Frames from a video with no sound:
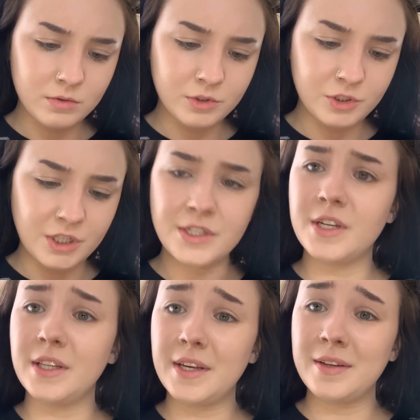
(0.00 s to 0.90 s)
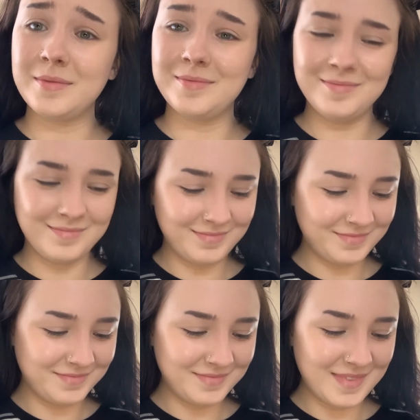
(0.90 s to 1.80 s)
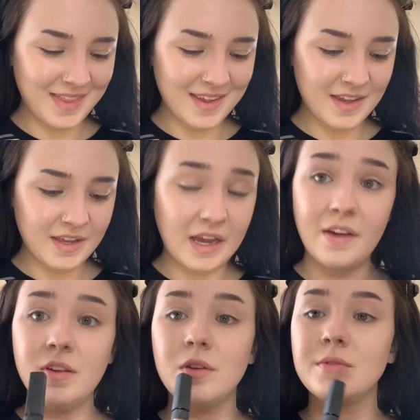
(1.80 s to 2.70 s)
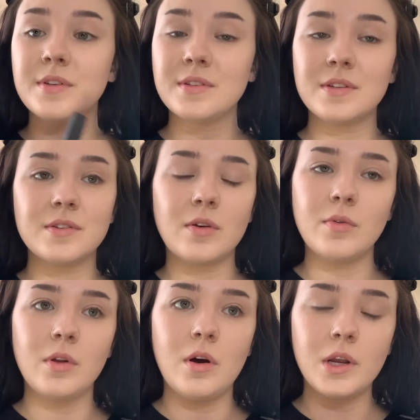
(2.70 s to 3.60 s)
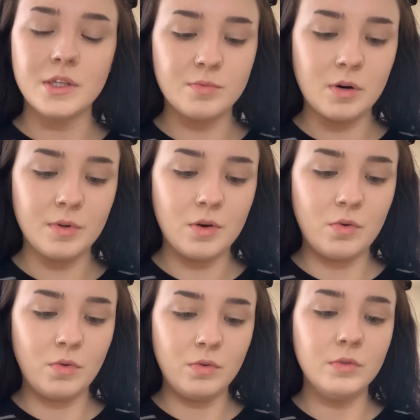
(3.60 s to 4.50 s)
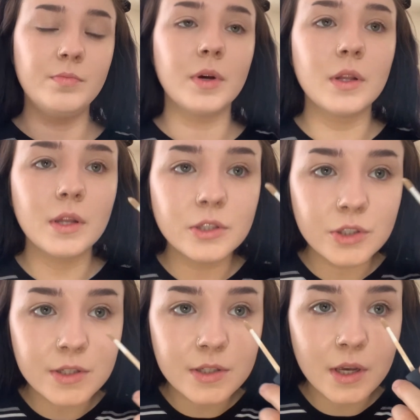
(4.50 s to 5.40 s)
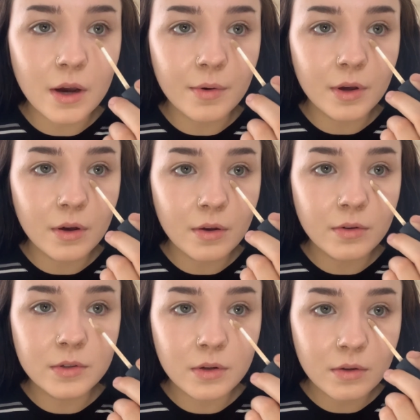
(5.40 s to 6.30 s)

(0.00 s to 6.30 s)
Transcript: Chantilly. I haven't used this in so long, it's probably old, but let's just see how it goes.